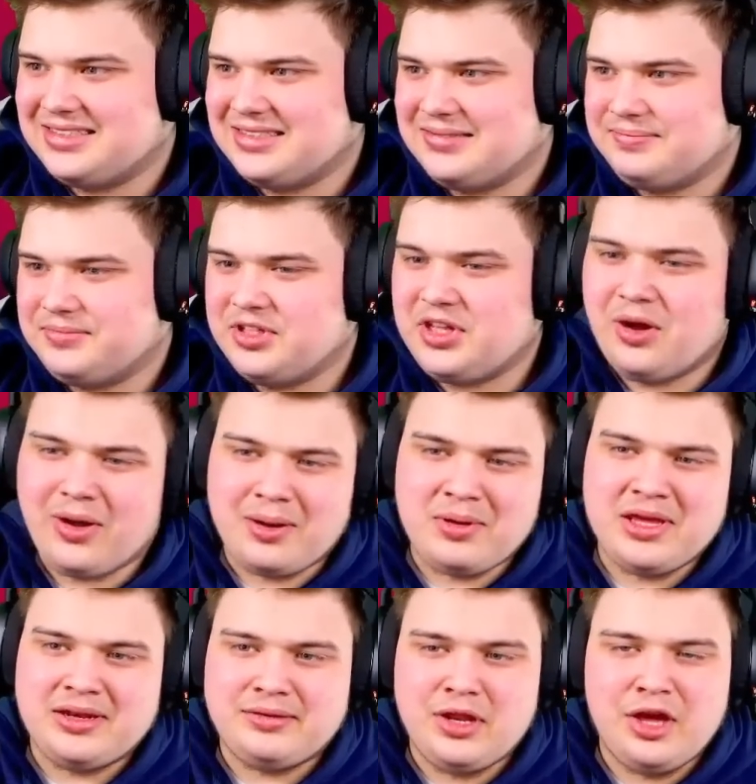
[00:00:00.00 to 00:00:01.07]
You know what I mean.
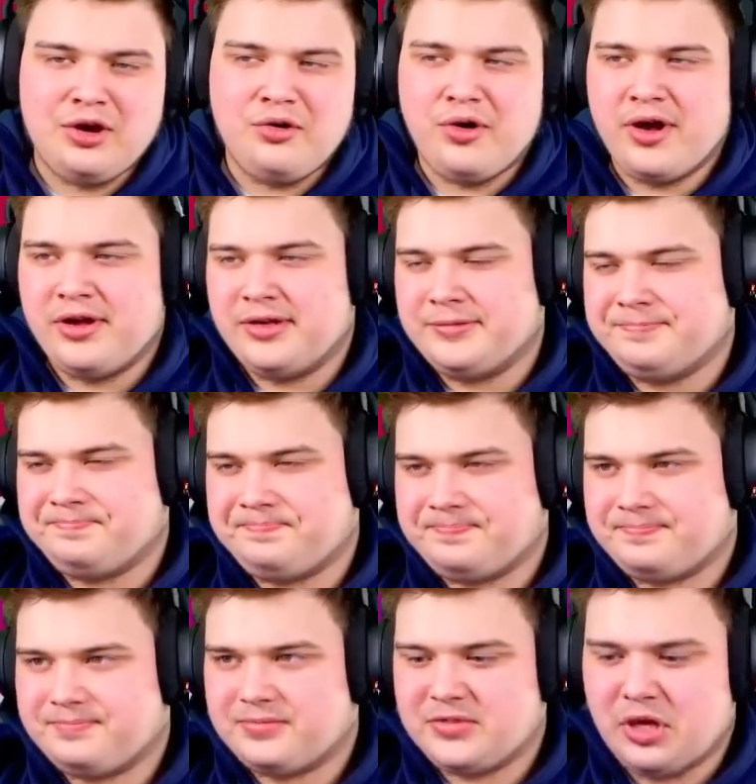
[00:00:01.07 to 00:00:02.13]
No, um,
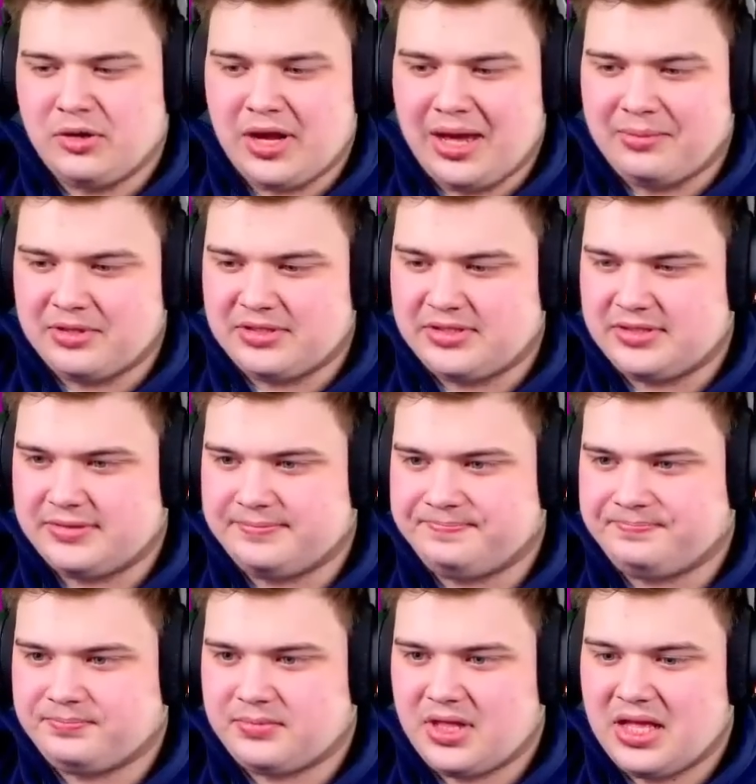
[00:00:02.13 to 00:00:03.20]
no diamonds.
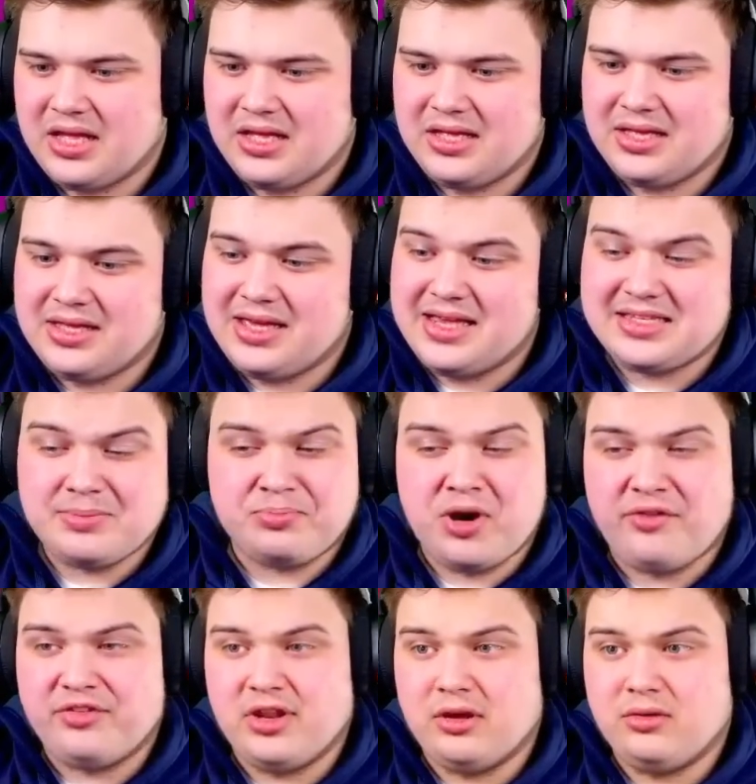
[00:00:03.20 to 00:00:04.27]
It is a
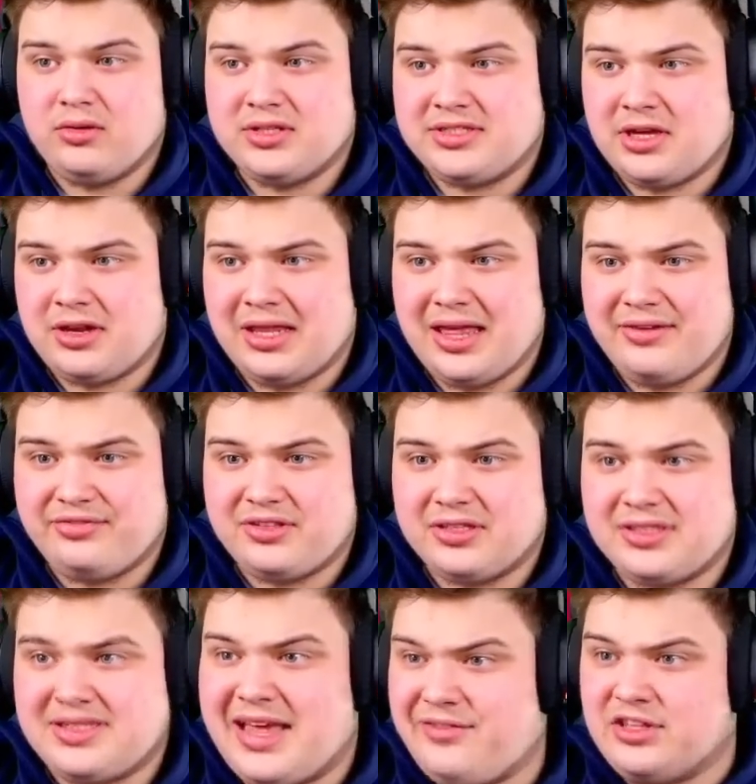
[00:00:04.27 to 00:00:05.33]
profit though. Center left.
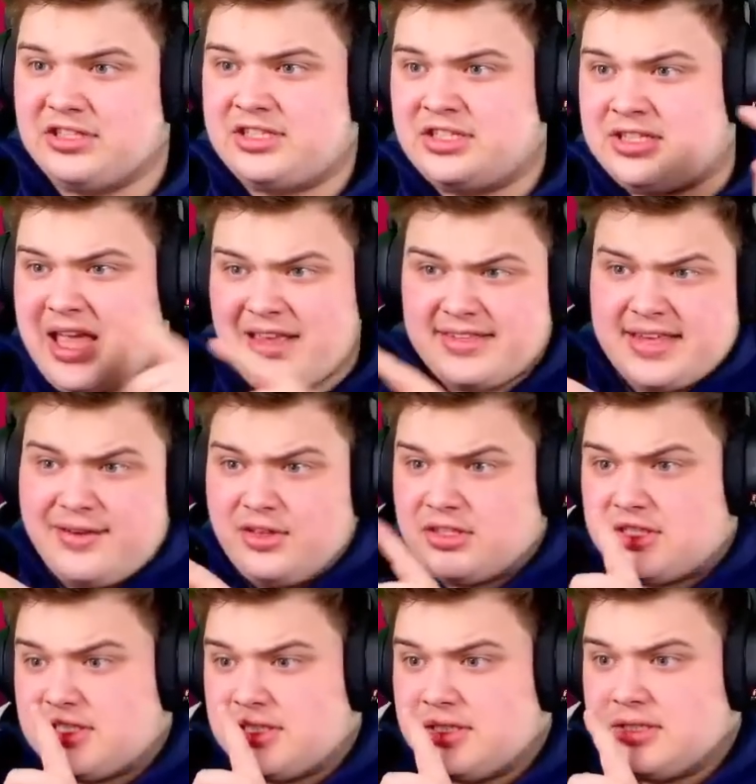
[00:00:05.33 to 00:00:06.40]
Sevens! get sevens!